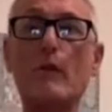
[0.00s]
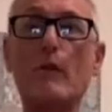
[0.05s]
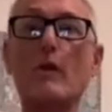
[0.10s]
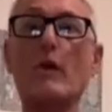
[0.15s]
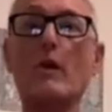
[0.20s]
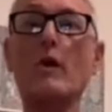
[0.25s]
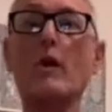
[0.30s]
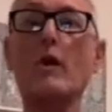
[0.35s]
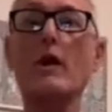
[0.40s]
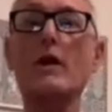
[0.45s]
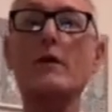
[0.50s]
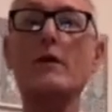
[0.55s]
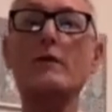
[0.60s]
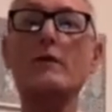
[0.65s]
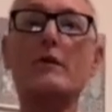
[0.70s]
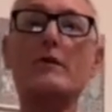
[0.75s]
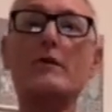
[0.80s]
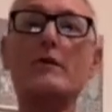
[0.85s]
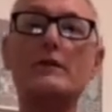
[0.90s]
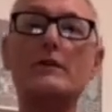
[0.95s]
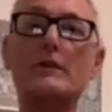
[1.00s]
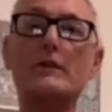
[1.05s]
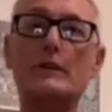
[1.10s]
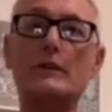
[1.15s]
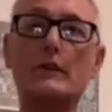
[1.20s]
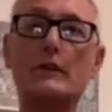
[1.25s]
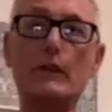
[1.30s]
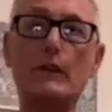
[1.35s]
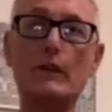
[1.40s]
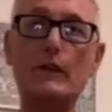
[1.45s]
Or if you
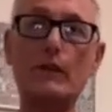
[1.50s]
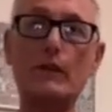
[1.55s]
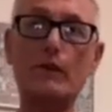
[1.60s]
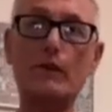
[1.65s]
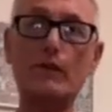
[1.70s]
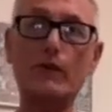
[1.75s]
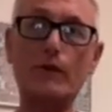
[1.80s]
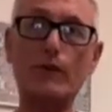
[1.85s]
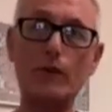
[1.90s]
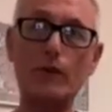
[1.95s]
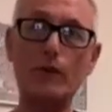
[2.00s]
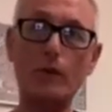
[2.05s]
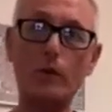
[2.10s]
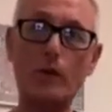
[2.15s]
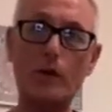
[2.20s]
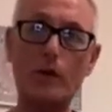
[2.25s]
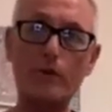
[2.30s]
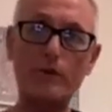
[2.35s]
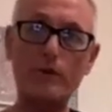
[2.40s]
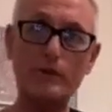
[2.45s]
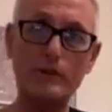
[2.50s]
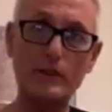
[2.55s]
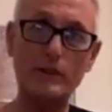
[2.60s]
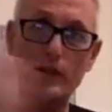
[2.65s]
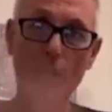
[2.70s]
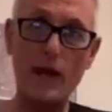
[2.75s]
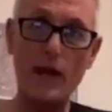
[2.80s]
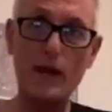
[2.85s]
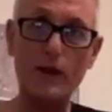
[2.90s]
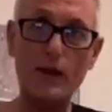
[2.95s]
were
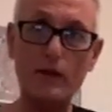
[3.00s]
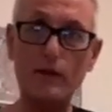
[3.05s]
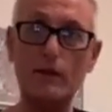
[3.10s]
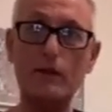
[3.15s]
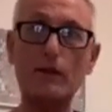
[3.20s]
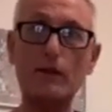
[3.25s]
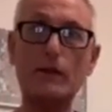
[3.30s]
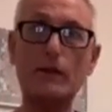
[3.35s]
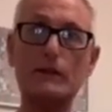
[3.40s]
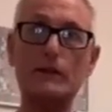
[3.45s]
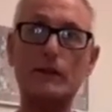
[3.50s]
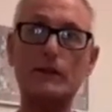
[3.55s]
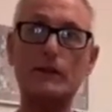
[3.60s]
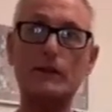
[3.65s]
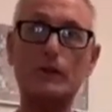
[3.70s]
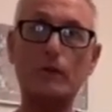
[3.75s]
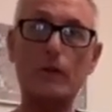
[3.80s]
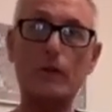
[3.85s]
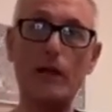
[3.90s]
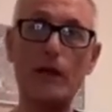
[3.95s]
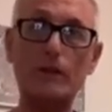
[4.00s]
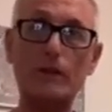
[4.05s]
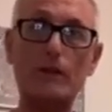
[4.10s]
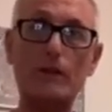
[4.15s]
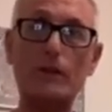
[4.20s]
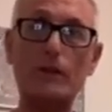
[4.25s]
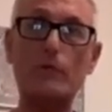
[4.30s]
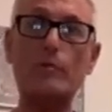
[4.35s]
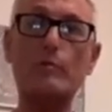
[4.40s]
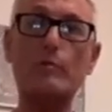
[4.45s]
scared, the
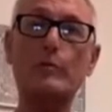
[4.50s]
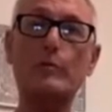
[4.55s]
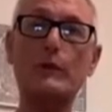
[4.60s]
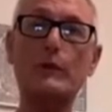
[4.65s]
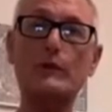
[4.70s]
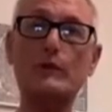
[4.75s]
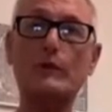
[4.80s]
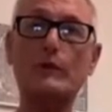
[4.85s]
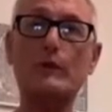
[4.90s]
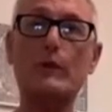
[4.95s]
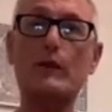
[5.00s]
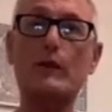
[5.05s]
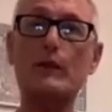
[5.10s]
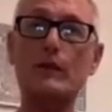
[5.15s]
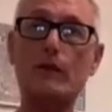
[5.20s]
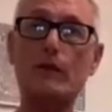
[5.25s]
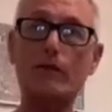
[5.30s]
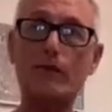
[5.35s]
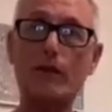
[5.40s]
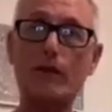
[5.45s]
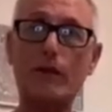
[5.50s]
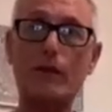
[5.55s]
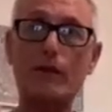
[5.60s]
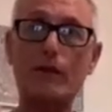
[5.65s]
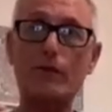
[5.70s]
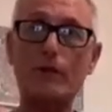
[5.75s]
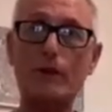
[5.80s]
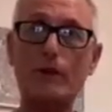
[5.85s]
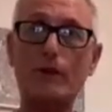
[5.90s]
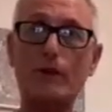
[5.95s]
situation put you into a very
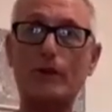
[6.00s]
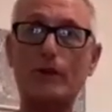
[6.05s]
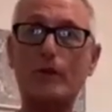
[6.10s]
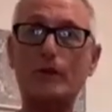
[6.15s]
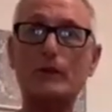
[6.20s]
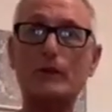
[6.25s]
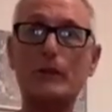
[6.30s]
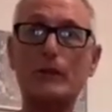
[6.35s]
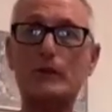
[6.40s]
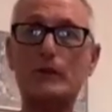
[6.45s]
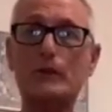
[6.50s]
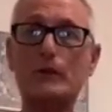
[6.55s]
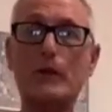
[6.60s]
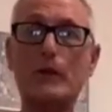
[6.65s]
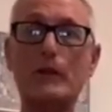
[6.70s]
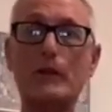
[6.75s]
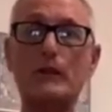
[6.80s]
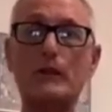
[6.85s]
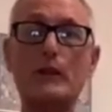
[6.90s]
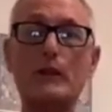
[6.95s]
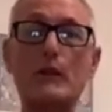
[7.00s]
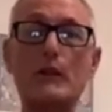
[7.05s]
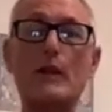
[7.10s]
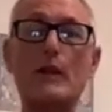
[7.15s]
fearful situation,